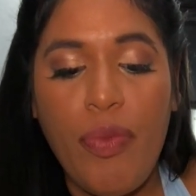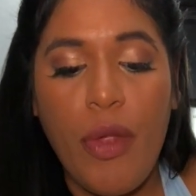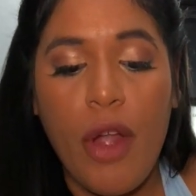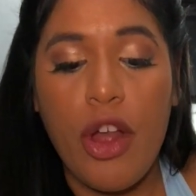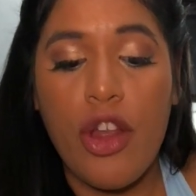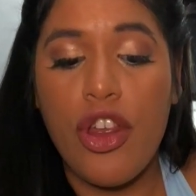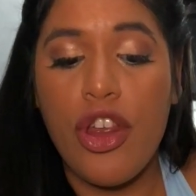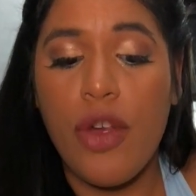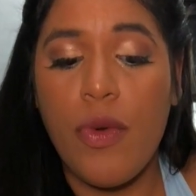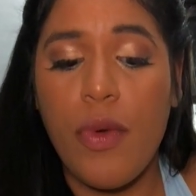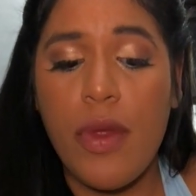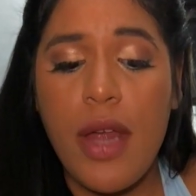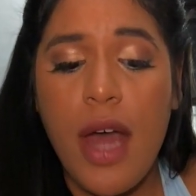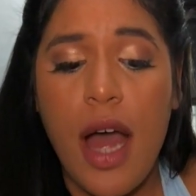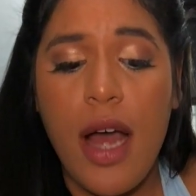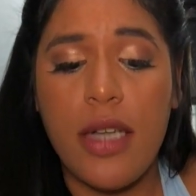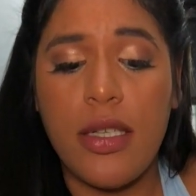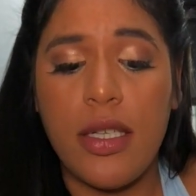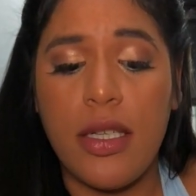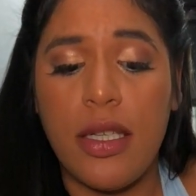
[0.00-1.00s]
She was a
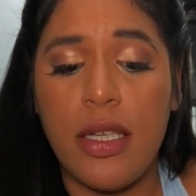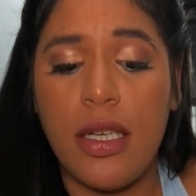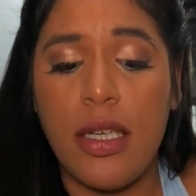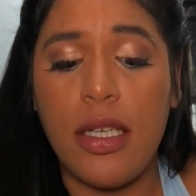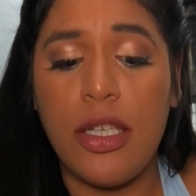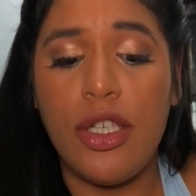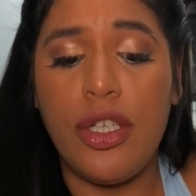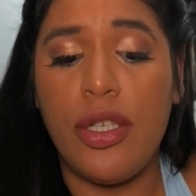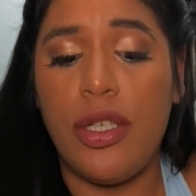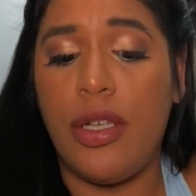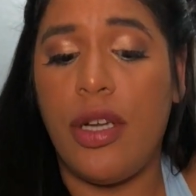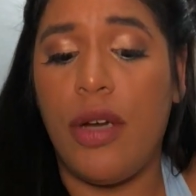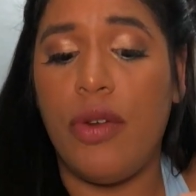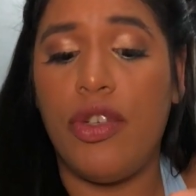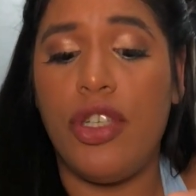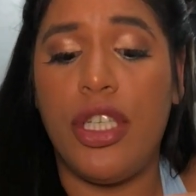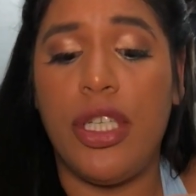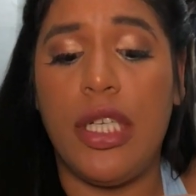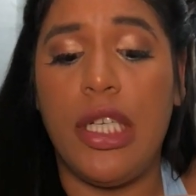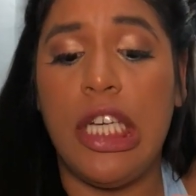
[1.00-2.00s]
hustler.
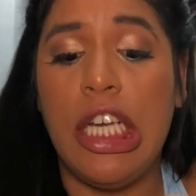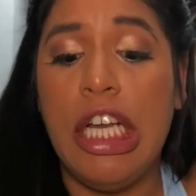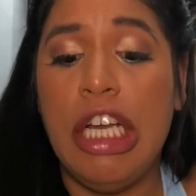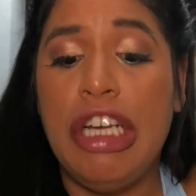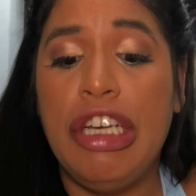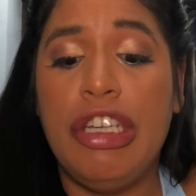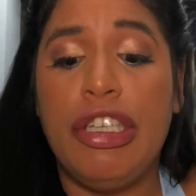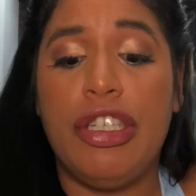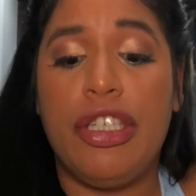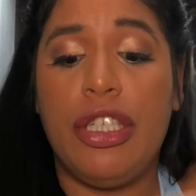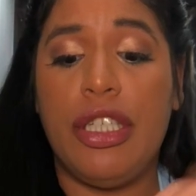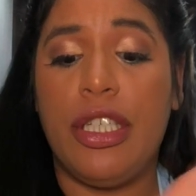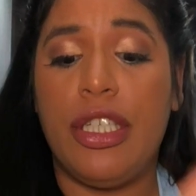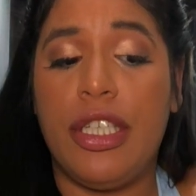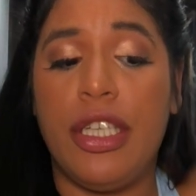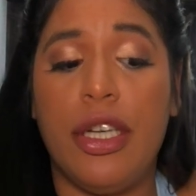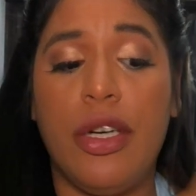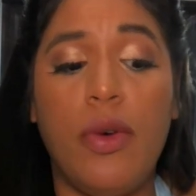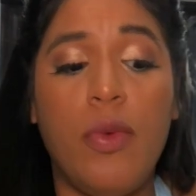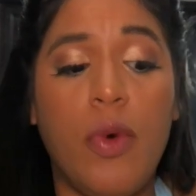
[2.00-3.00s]
She
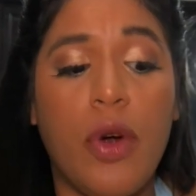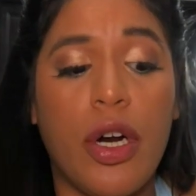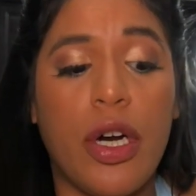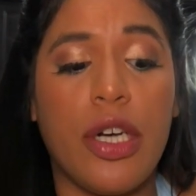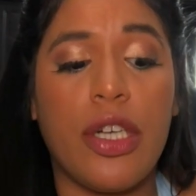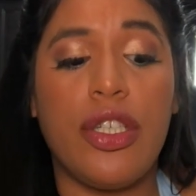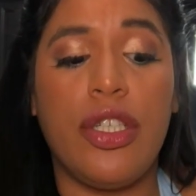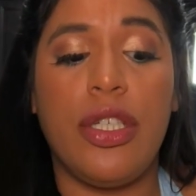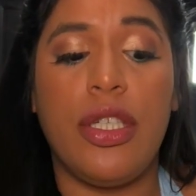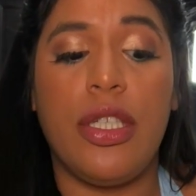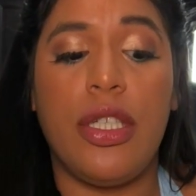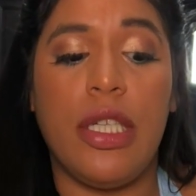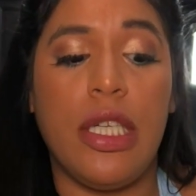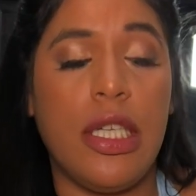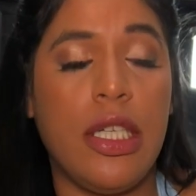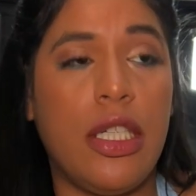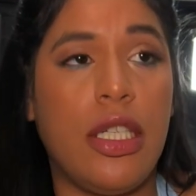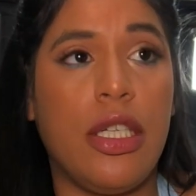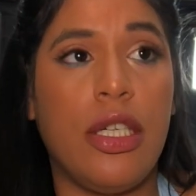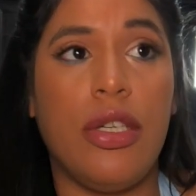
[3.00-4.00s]
still worked. She
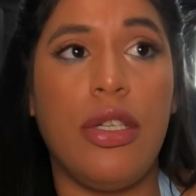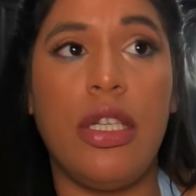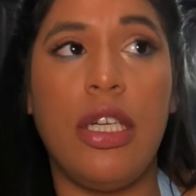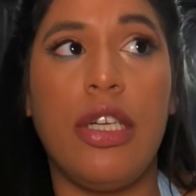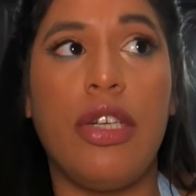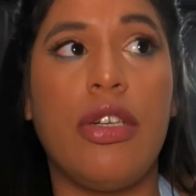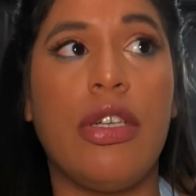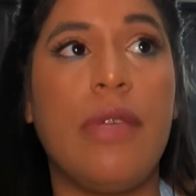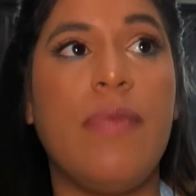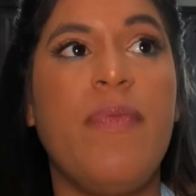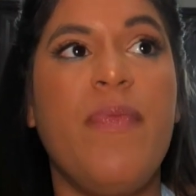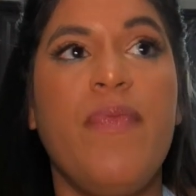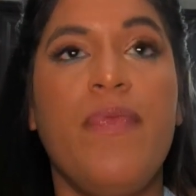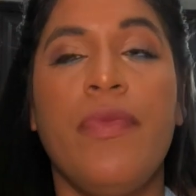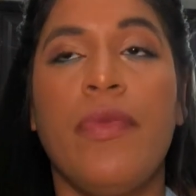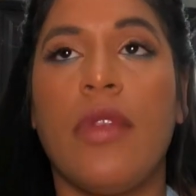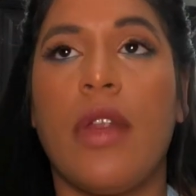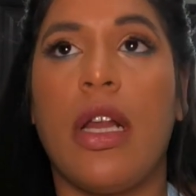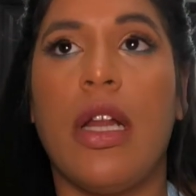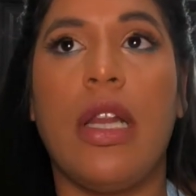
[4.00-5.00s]
still did her,
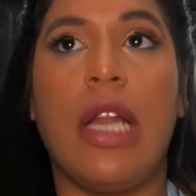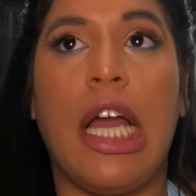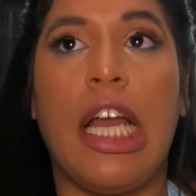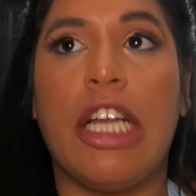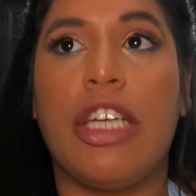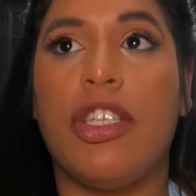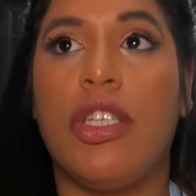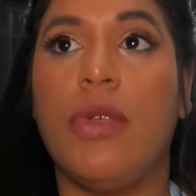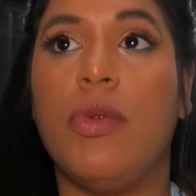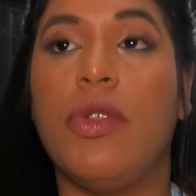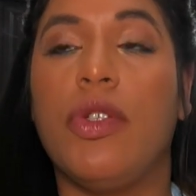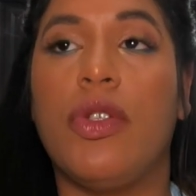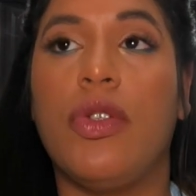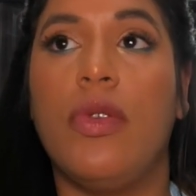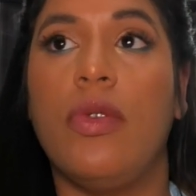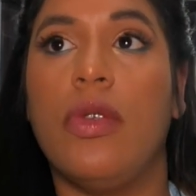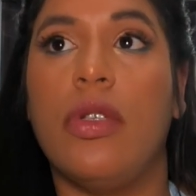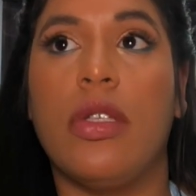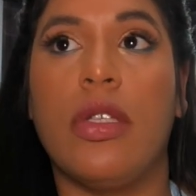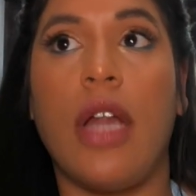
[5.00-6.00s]
like, she was
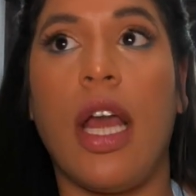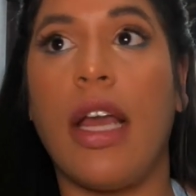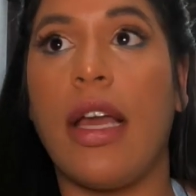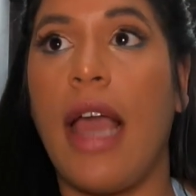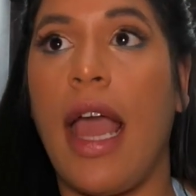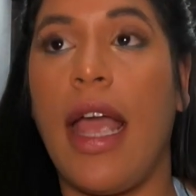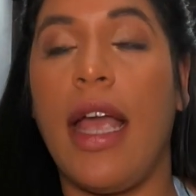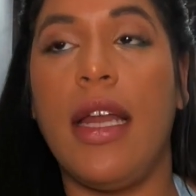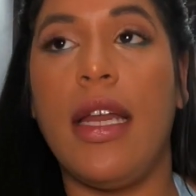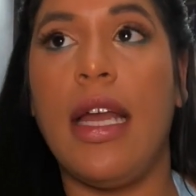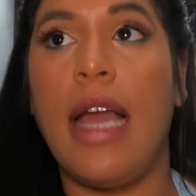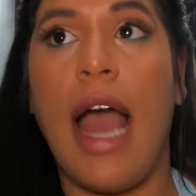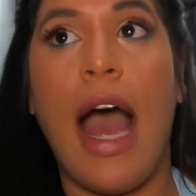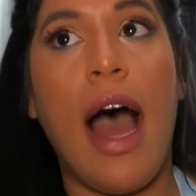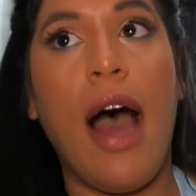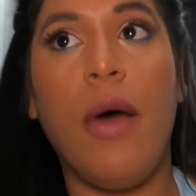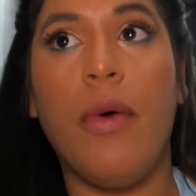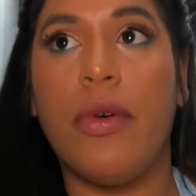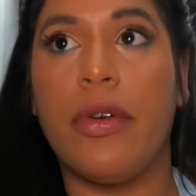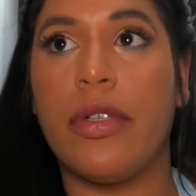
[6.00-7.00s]
doing like 80
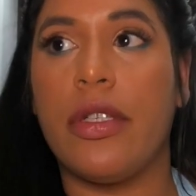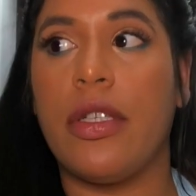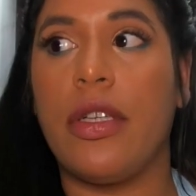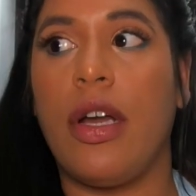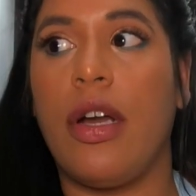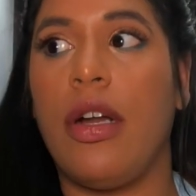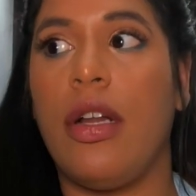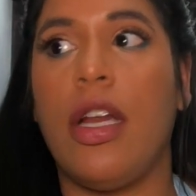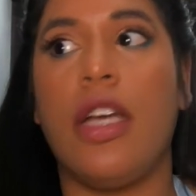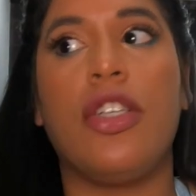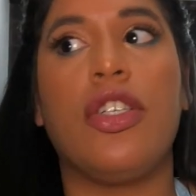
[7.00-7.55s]
hours, y'all. Like,